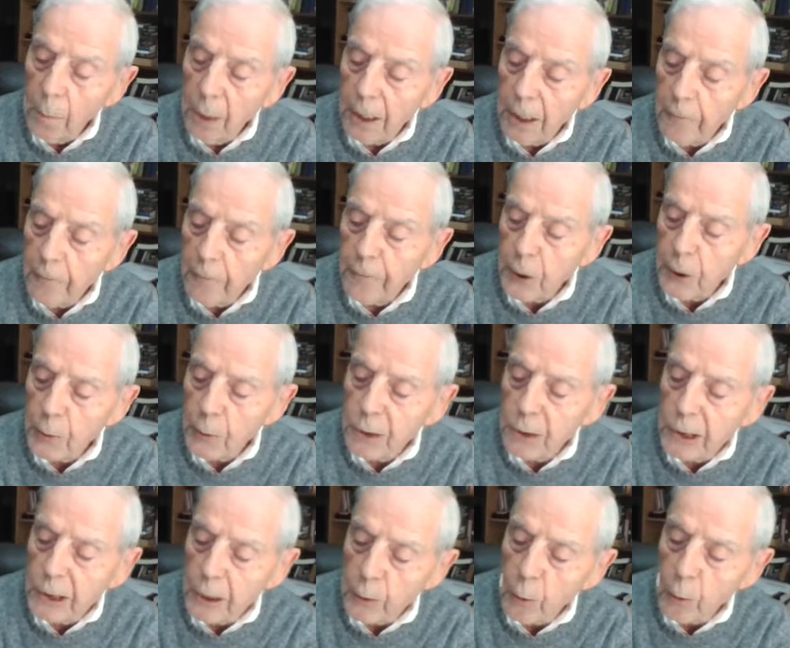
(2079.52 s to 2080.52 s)
But if
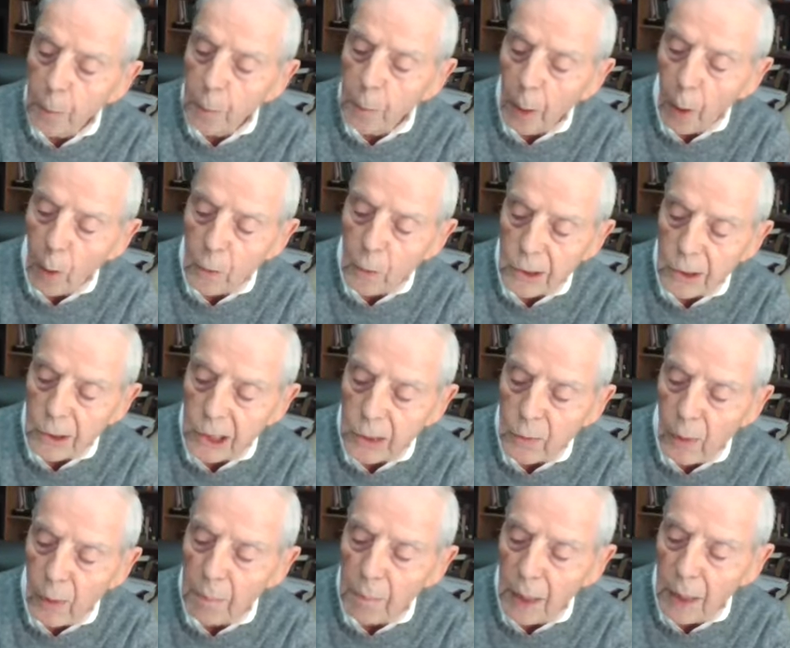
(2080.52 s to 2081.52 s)
you do
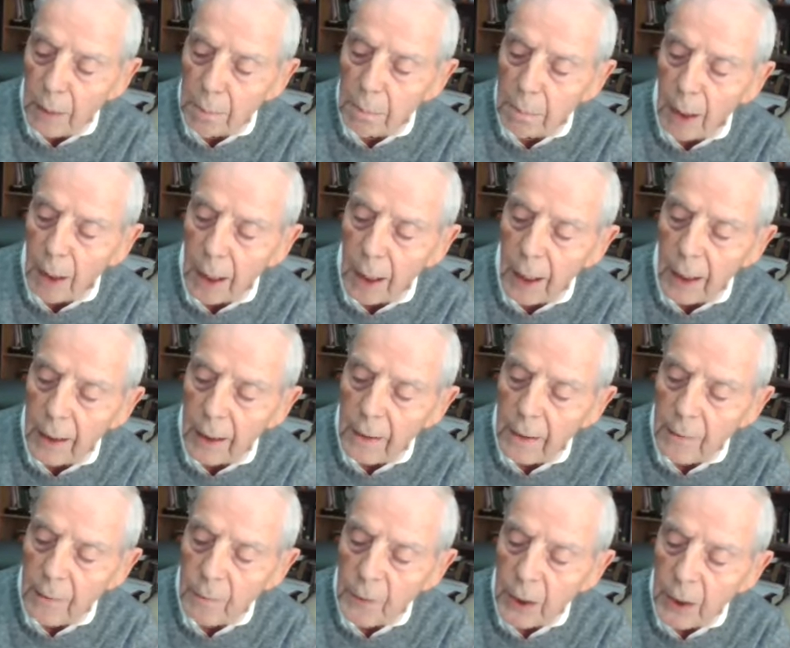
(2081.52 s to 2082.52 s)
boast, remember
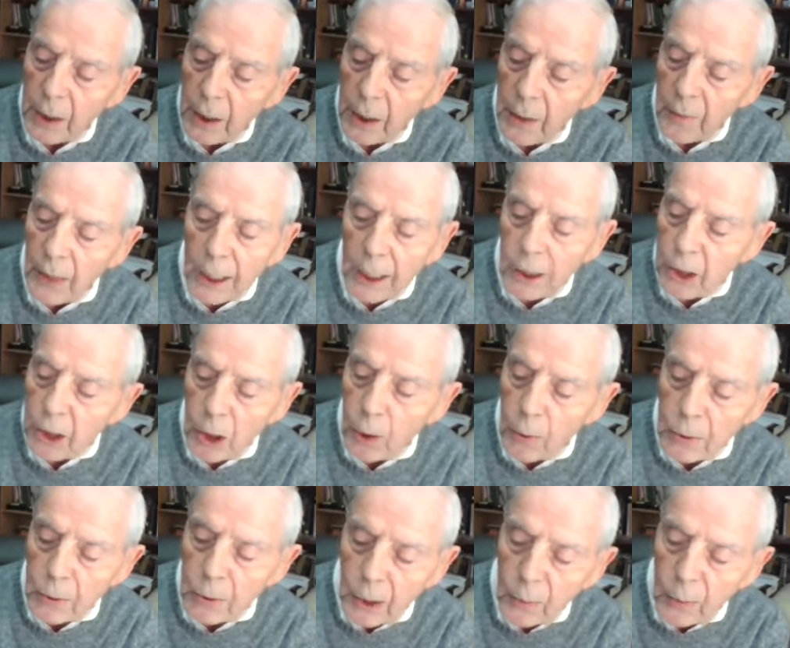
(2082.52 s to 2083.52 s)
that
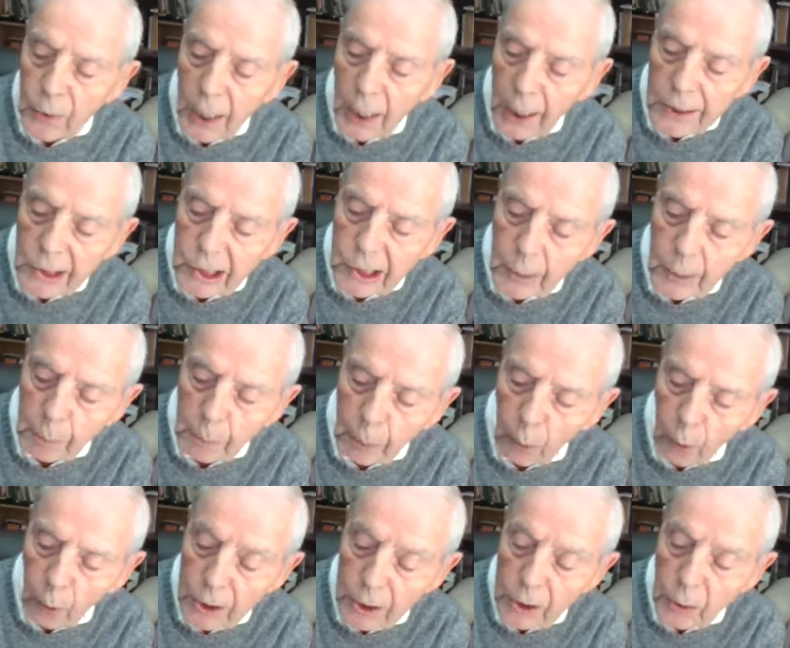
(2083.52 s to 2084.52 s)
you do not
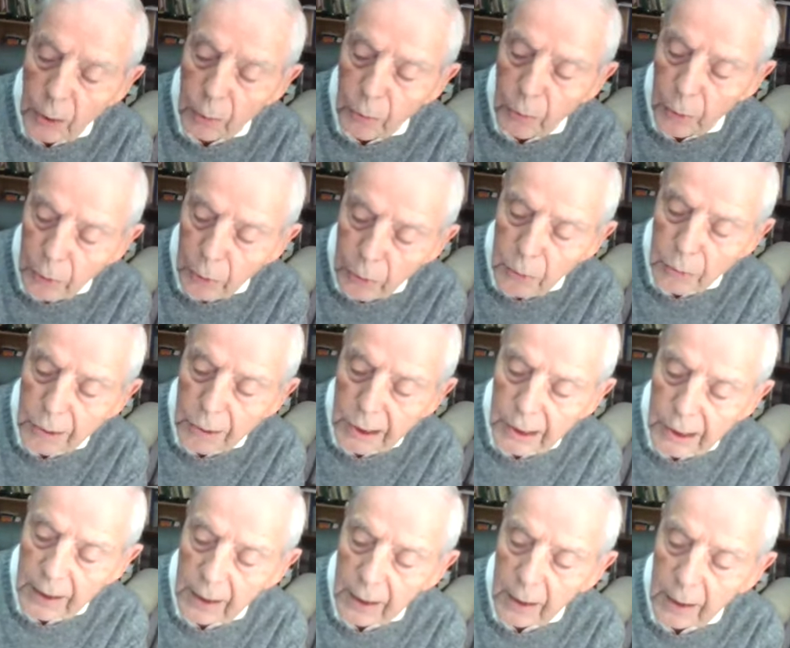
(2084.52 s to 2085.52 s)
support the
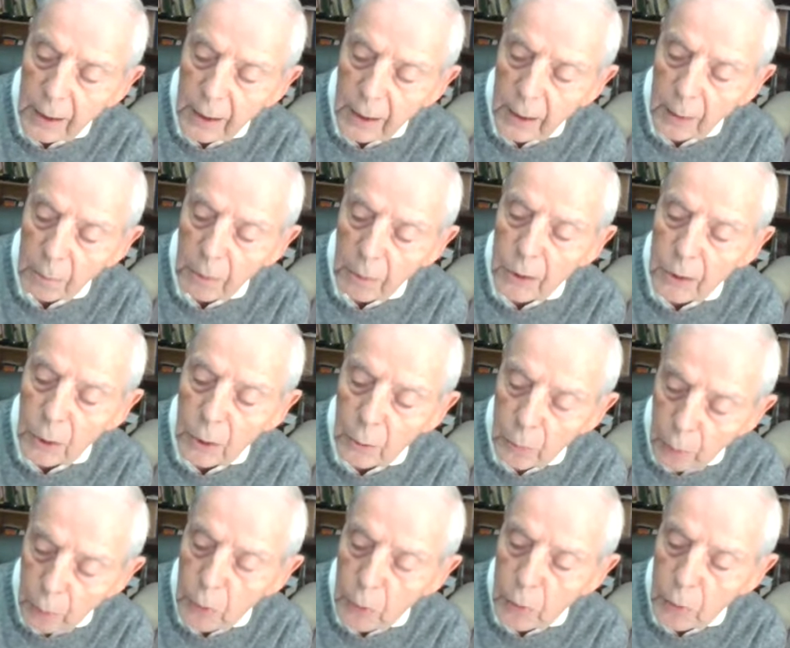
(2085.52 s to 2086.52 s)
root, but the
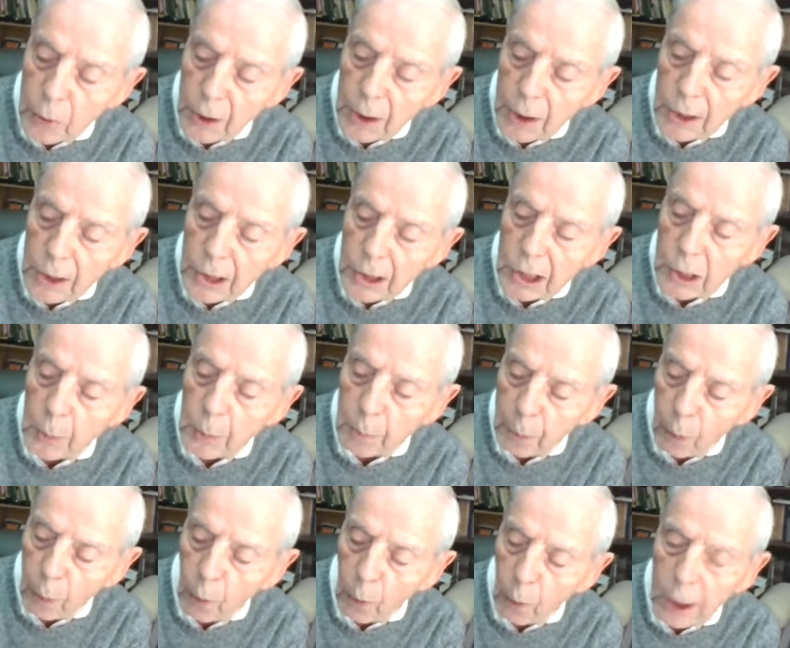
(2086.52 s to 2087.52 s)
root
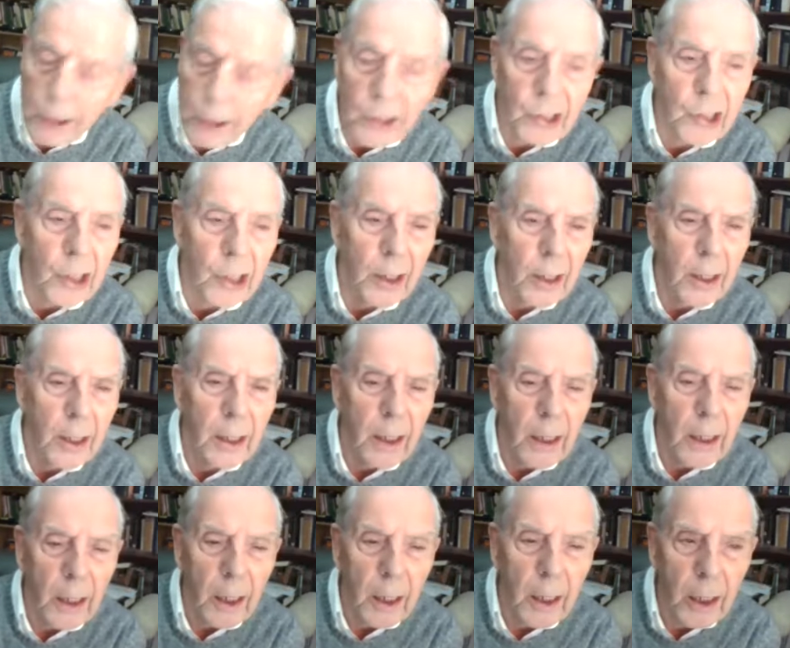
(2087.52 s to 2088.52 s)
supports
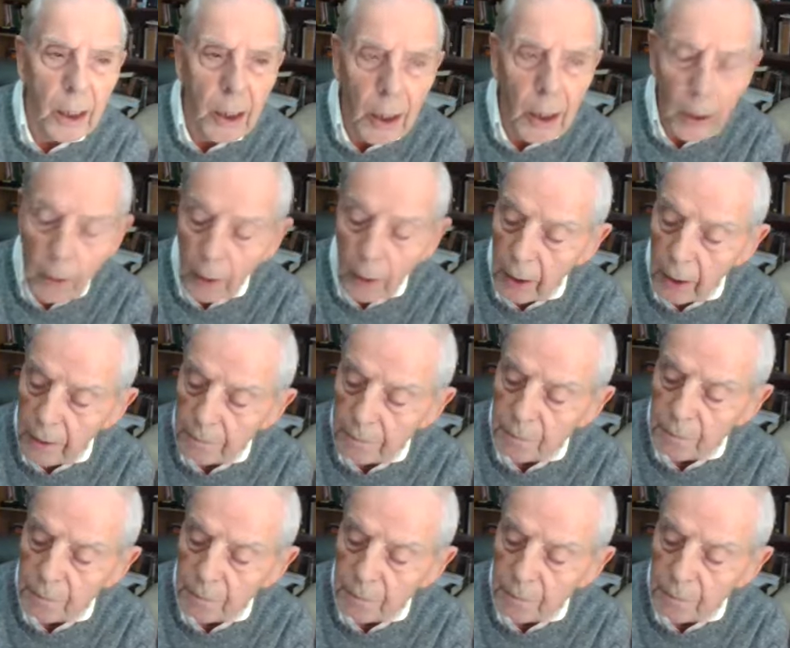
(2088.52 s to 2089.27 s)
you.